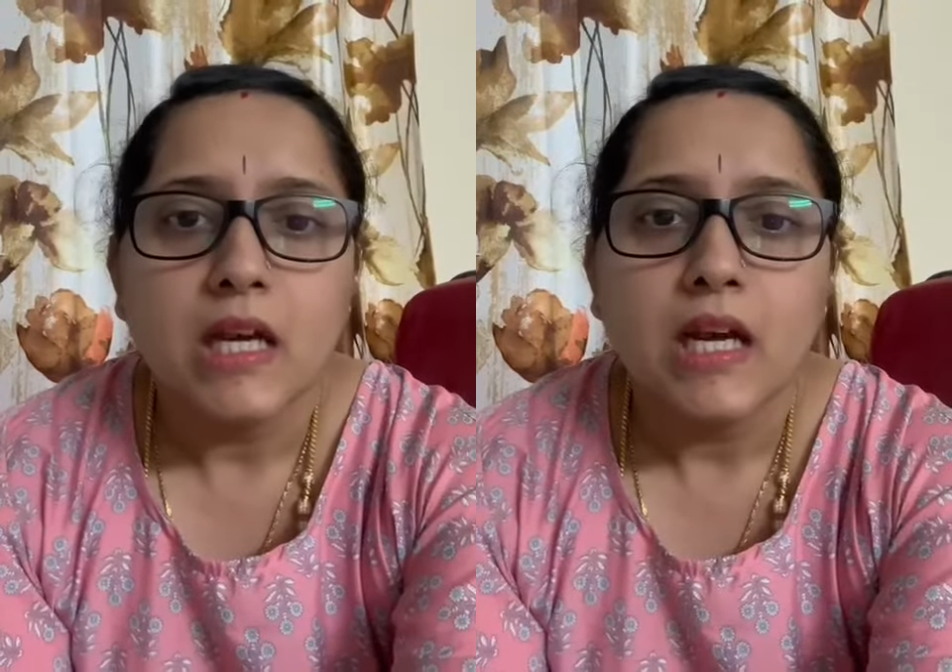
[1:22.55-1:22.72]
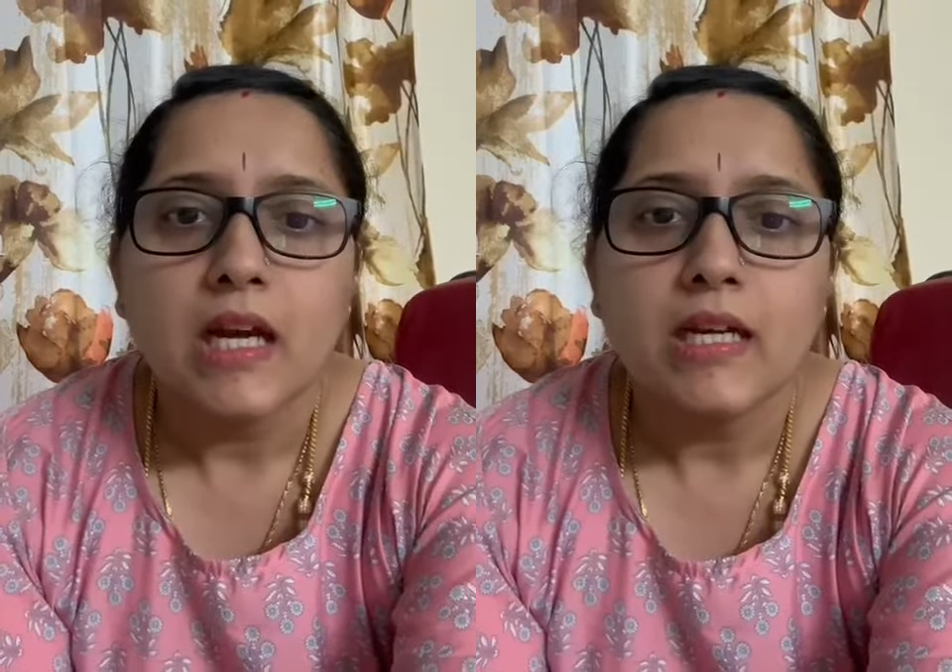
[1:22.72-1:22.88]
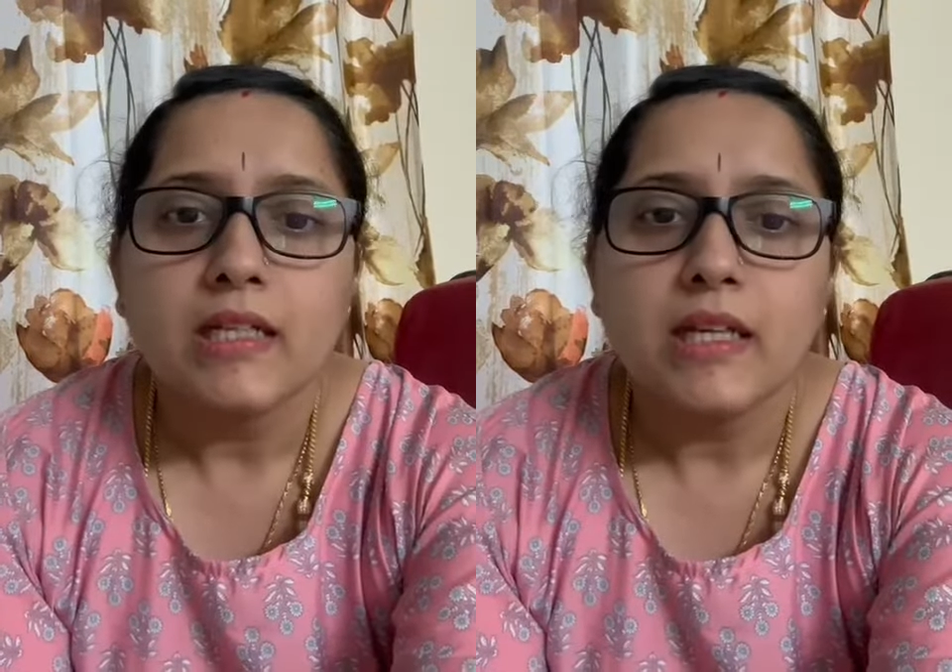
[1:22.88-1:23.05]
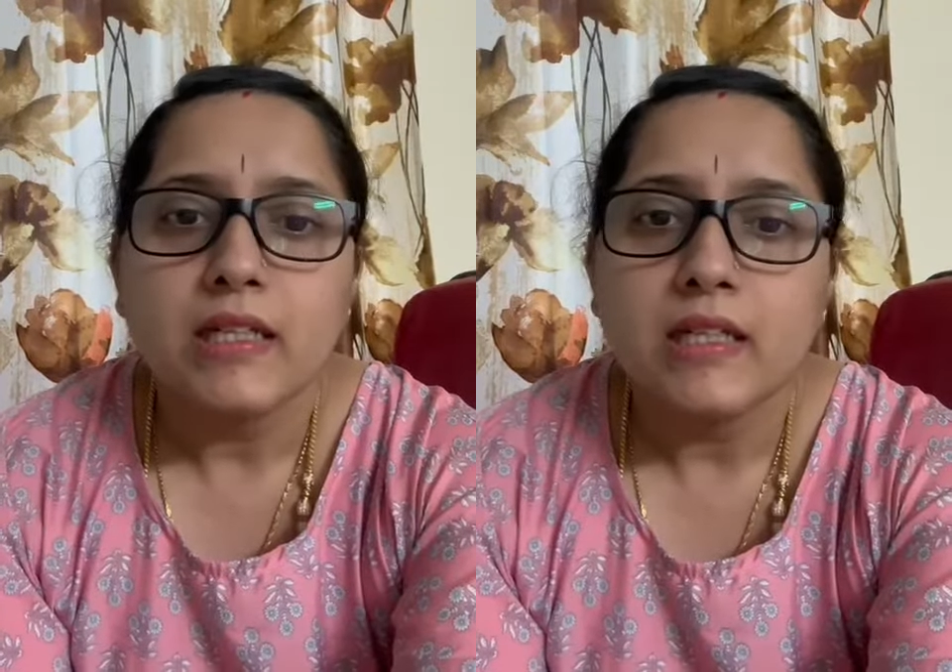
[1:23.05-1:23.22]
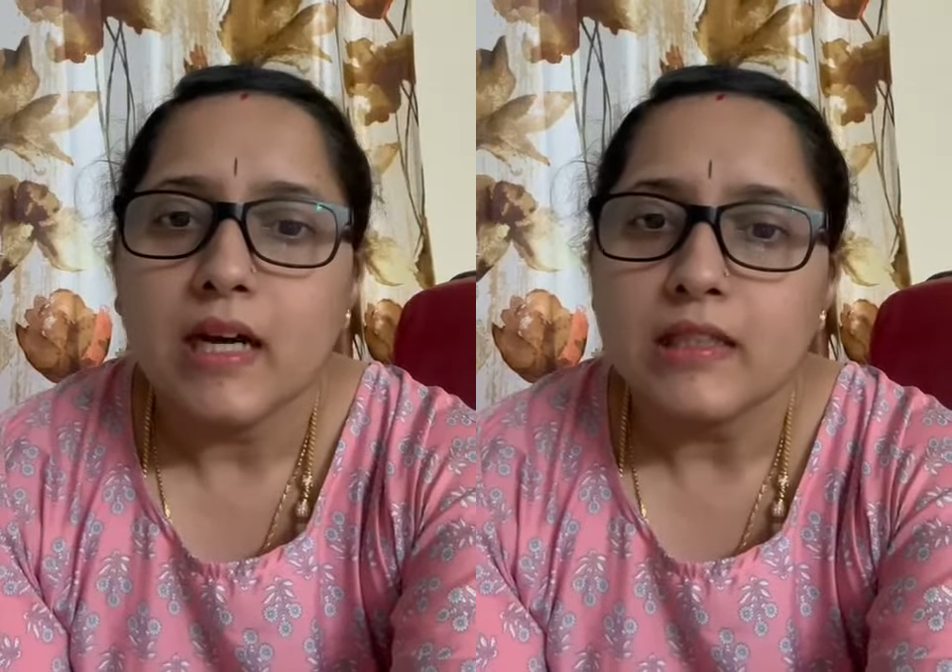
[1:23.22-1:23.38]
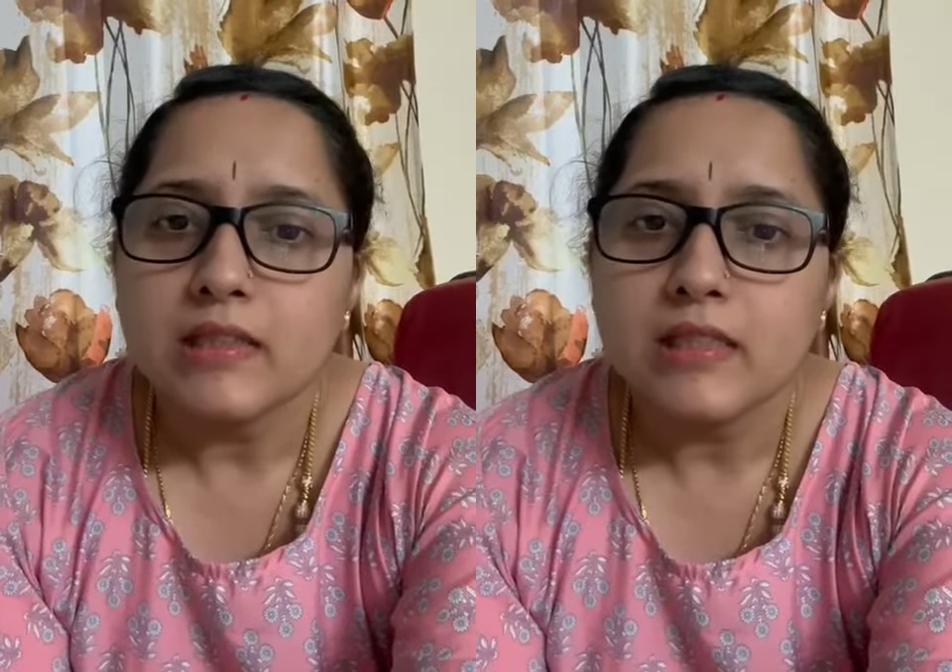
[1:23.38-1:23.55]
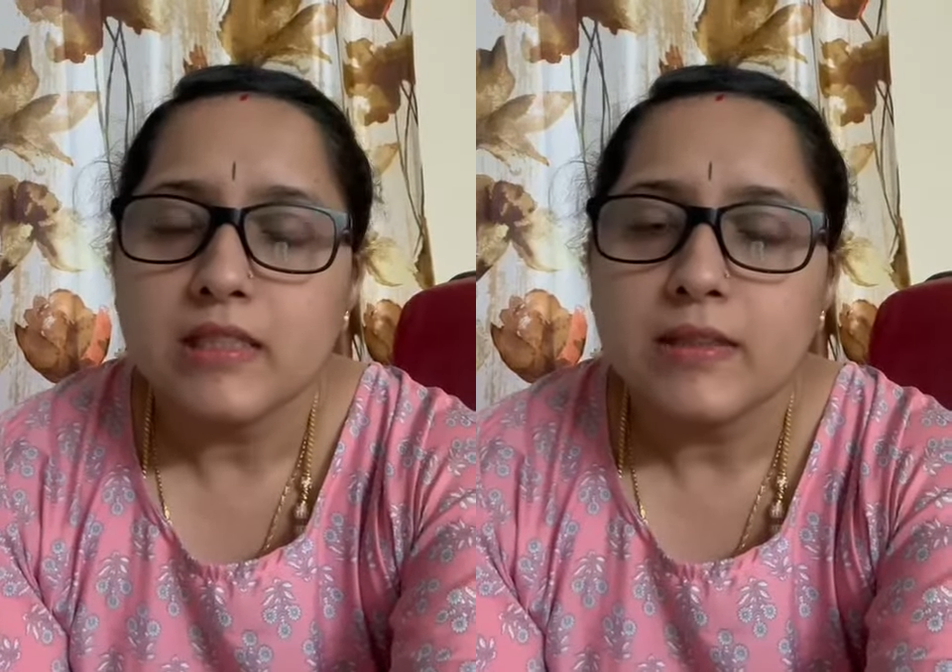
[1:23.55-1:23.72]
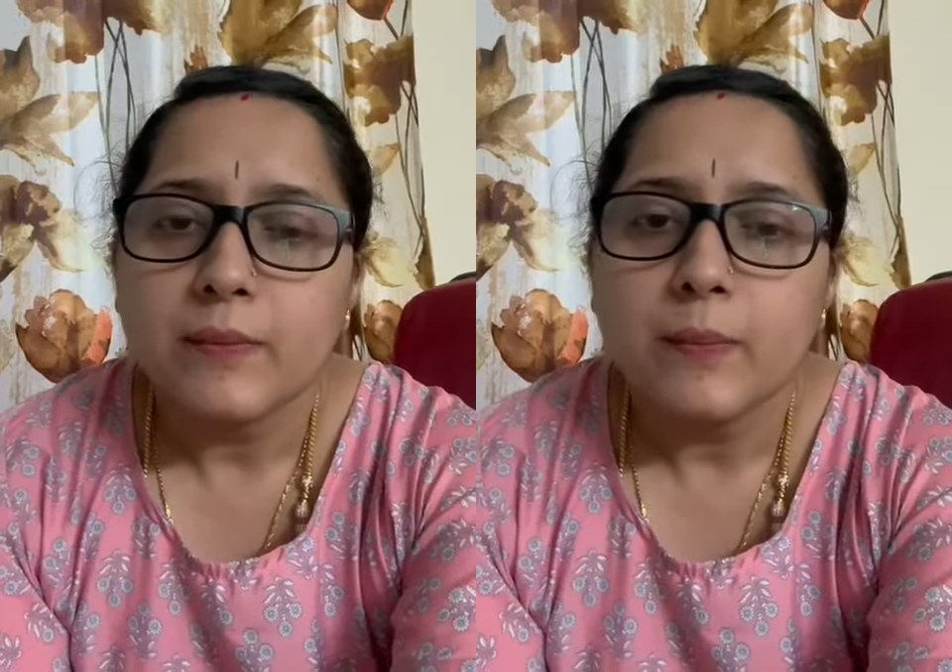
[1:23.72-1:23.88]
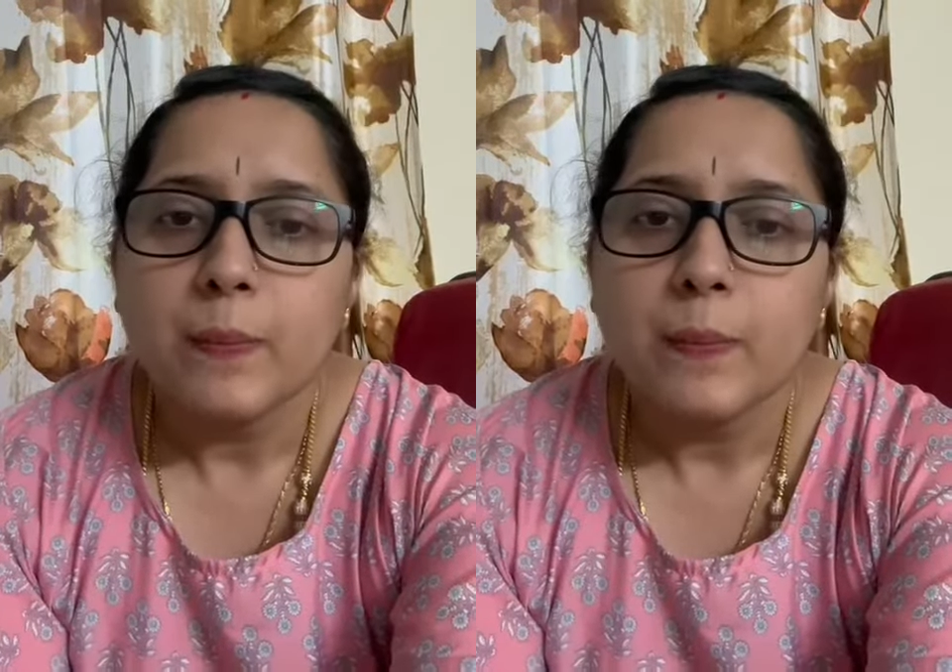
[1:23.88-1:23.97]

and then guts,